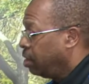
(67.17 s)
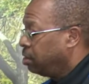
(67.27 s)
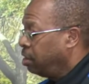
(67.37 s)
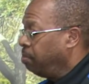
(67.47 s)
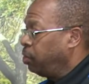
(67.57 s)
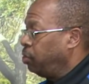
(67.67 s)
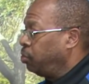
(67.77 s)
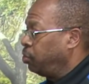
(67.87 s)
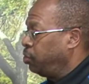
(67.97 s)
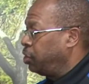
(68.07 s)
stem
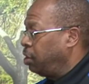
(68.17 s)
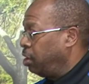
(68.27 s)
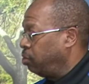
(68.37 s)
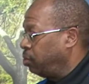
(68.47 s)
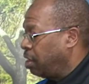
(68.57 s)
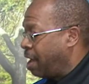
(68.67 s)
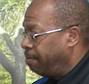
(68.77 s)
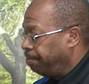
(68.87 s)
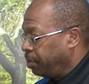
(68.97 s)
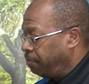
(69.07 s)
reducers and those
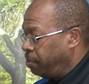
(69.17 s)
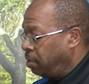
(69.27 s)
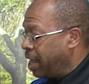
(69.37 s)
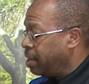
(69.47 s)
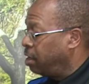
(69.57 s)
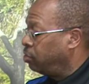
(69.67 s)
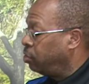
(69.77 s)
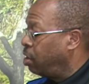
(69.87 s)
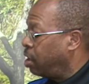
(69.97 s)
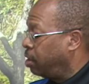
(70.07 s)
without. If you like this
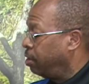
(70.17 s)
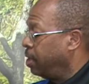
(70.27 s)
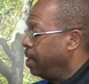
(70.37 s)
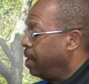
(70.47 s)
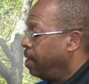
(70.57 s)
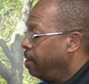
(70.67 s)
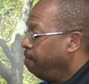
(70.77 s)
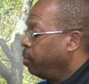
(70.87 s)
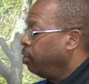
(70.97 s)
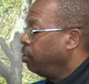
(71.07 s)
look,
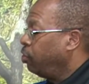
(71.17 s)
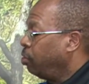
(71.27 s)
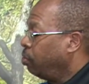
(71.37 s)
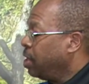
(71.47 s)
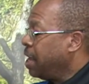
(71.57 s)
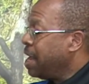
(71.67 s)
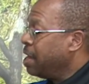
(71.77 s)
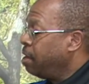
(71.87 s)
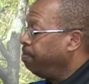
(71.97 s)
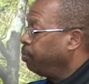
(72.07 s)
to create
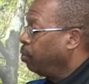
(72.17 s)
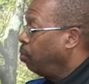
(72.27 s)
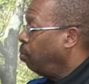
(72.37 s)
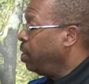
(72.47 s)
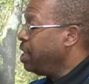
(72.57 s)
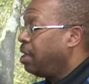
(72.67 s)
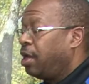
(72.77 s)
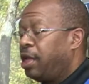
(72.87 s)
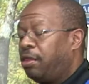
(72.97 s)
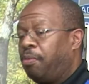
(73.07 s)
it, we
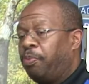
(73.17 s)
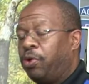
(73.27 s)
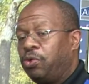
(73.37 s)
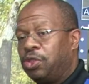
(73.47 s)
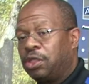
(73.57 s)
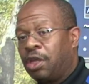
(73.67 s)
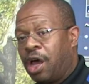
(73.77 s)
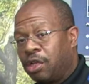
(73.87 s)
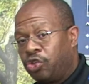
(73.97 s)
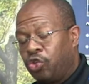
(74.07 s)
cut the post
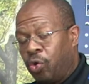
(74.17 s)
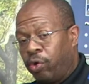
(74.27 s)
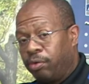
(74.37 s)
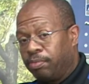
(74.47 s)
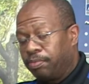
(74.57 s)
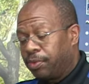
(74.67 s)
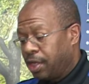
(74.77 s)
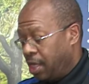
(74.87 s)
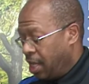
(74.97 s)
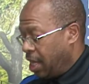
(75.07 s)
stock short,
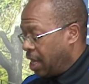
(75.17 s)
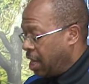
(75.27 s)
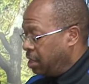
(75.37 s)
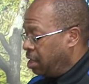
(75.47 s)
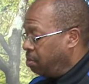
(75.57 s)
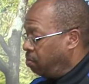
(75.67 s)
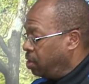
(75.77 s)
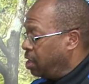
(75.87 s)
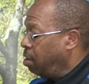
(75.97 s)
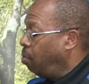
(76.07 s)
and then
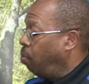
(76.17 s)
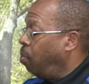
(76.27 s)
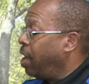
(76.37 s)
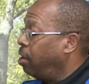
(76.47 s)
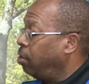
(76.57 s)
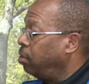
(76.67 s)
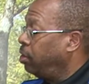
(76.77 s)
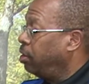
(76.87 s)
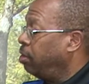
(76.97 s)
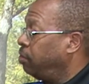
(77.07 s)
we
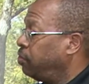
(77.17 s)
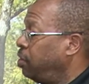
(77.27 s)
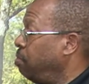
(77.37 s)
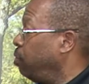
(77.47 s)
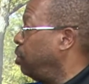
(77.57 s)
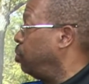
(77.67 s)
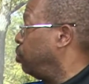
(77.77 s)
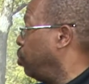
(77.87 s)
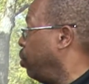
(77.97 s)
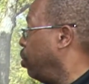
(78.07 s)
weld the stem
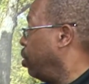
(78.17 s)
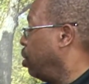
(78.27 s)
reducer